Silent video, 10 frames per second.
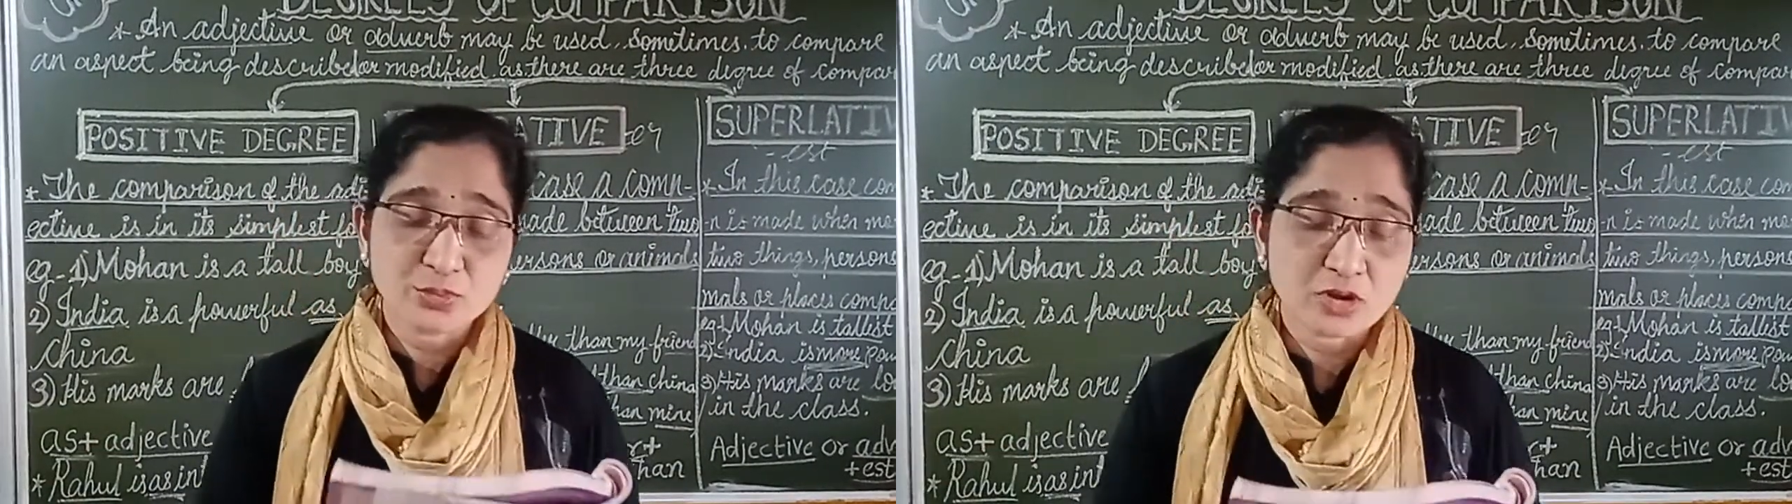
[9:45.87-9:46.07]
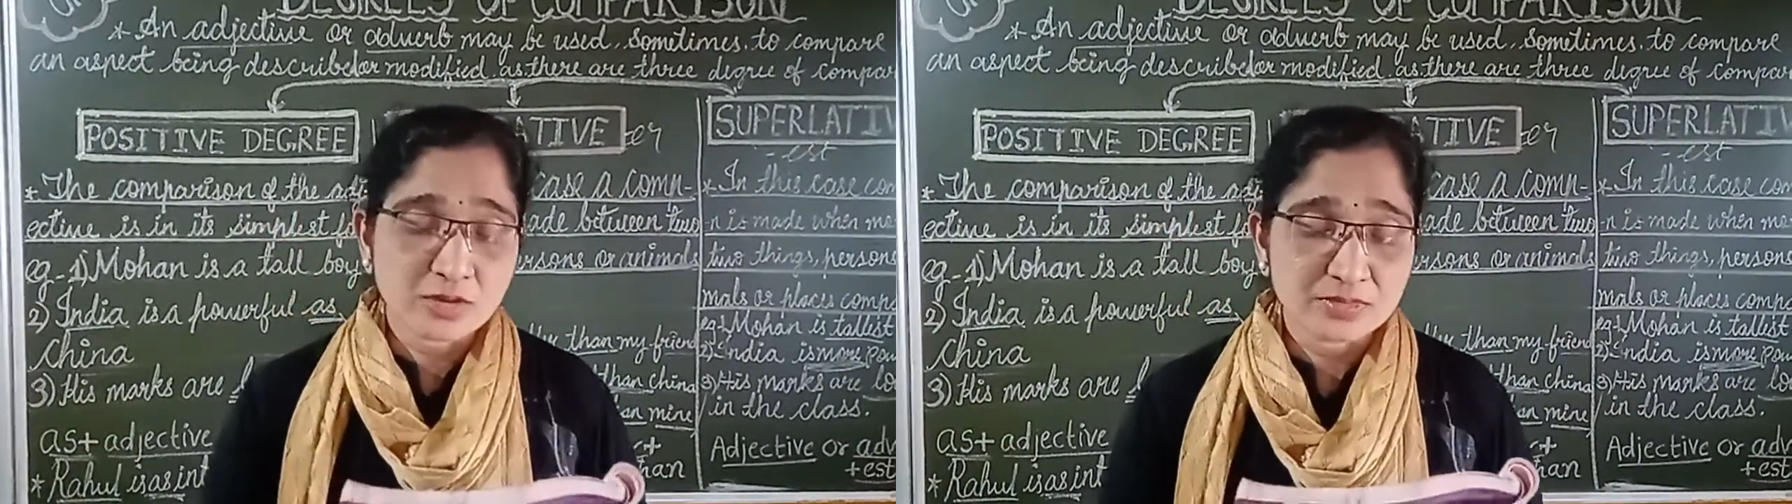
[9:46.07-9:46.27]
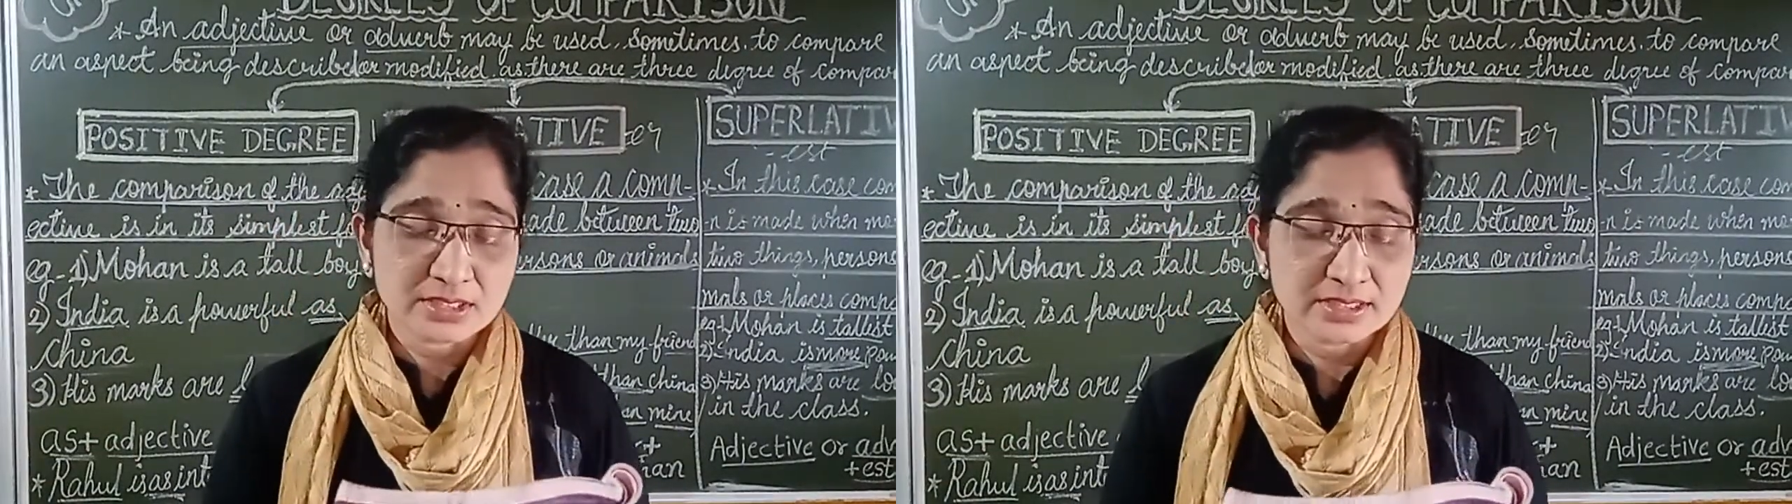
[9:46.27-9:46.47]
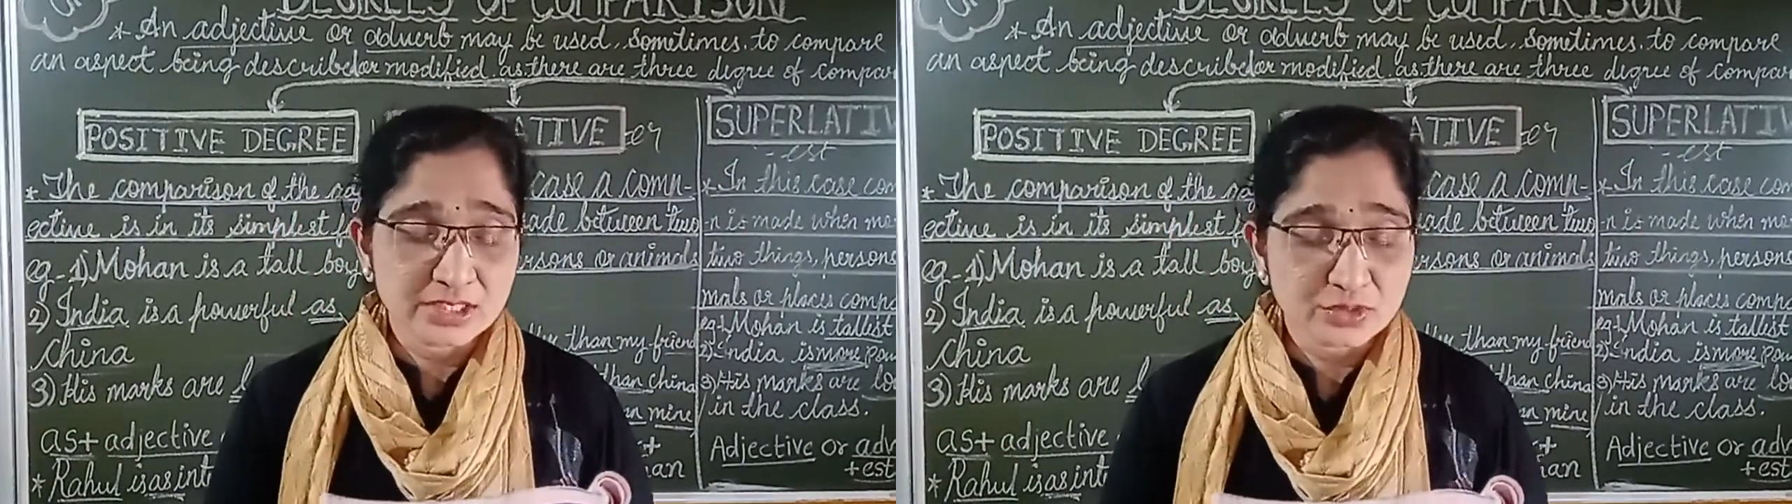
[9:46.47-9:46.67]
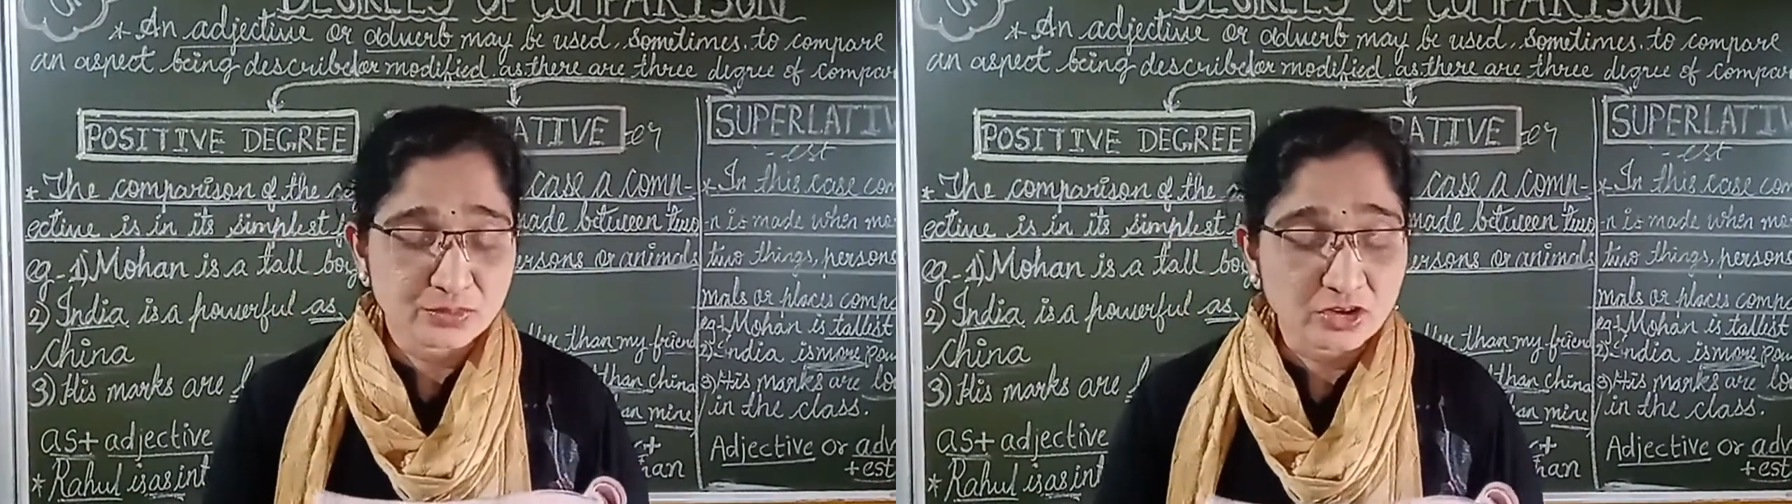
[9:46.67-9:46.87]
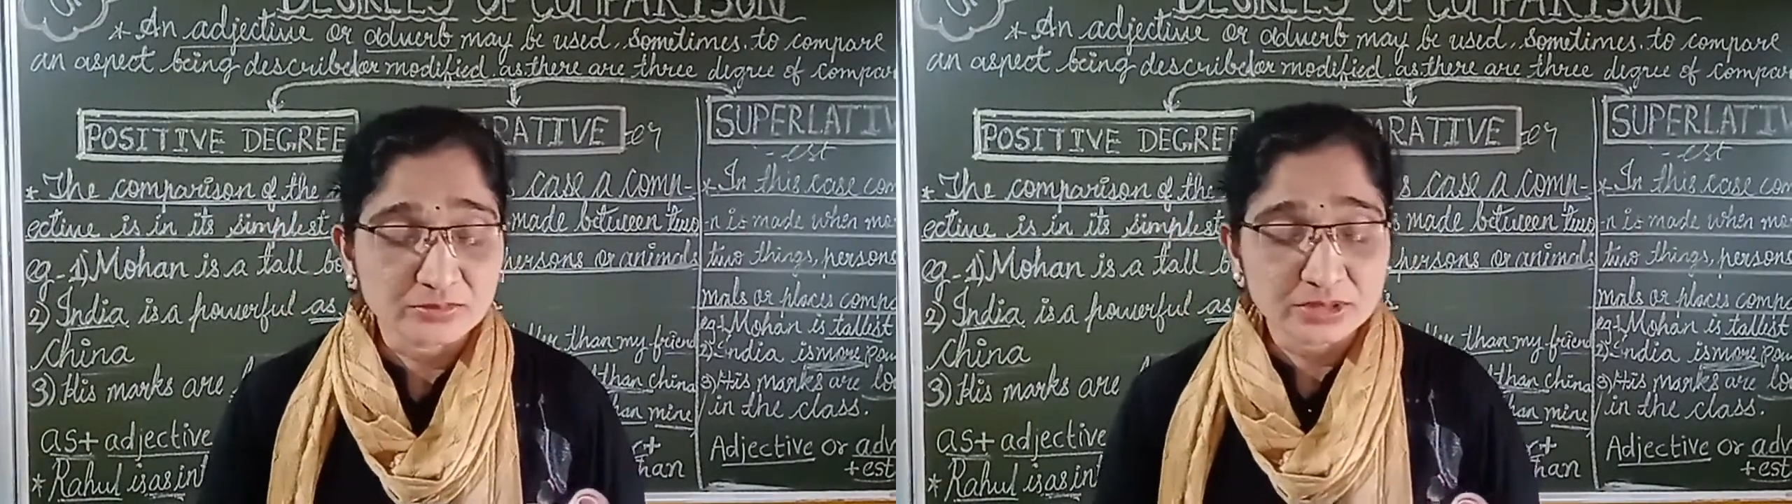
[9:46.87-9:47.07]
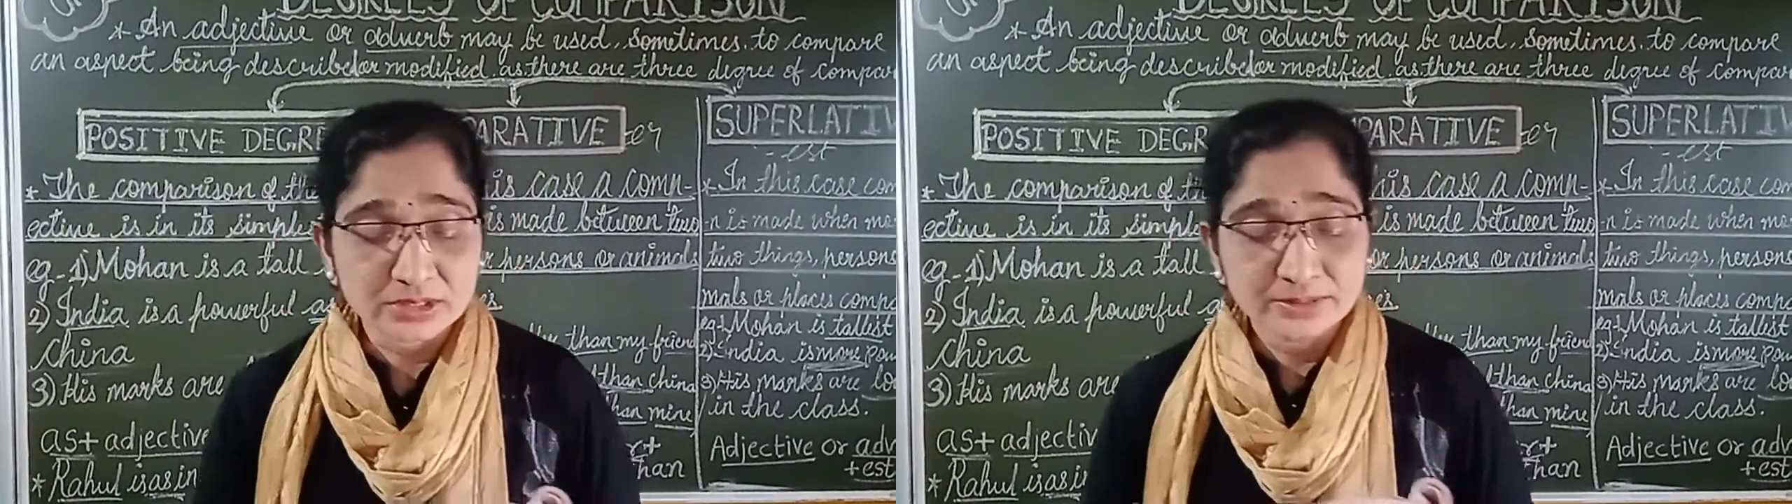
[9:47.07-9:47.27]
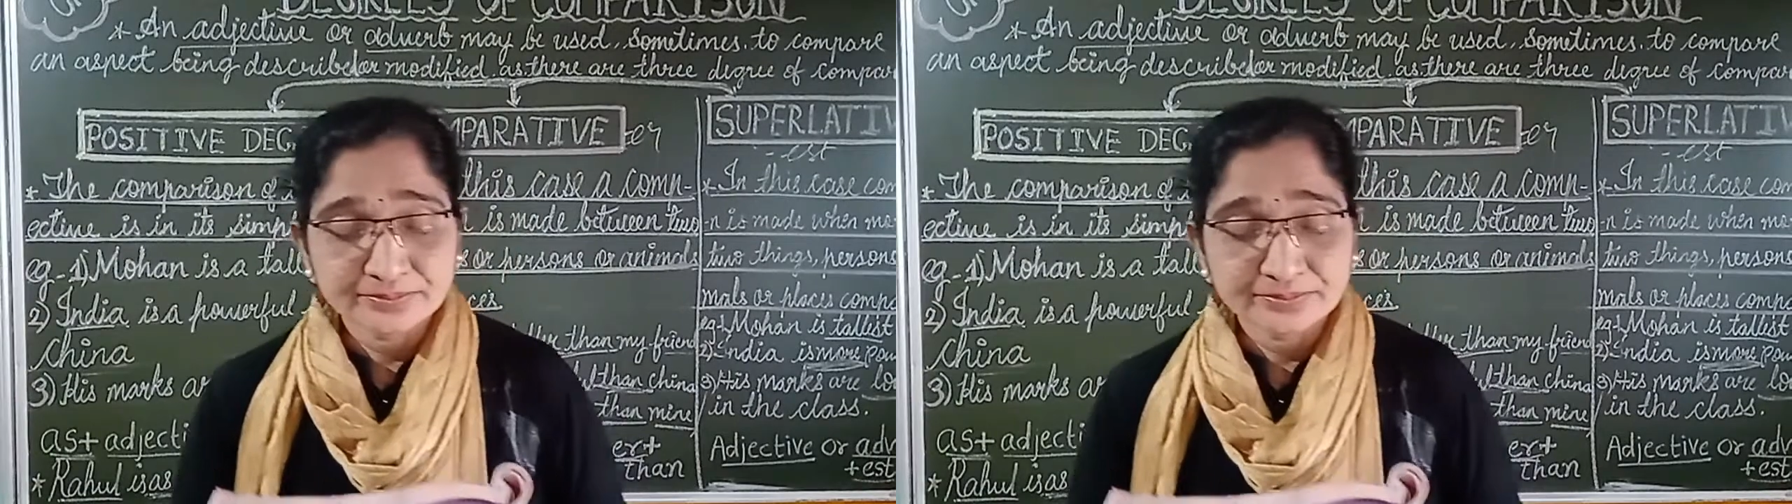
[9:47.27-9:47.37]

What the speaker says: prompt, least prompt.